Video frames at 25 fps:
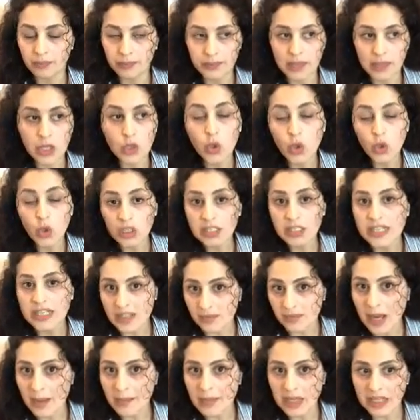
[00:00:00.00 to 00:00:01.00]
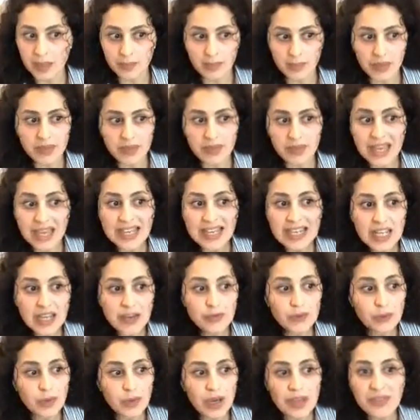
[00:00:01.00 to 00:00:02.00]
they call it as a family, but
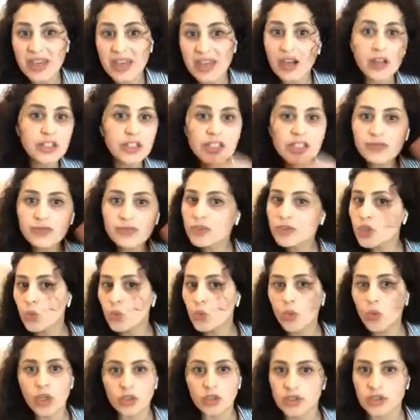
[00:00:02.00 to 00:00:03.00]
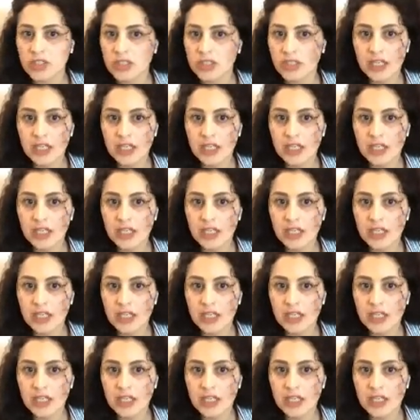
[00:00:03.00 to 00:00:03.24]
they are in different worlds.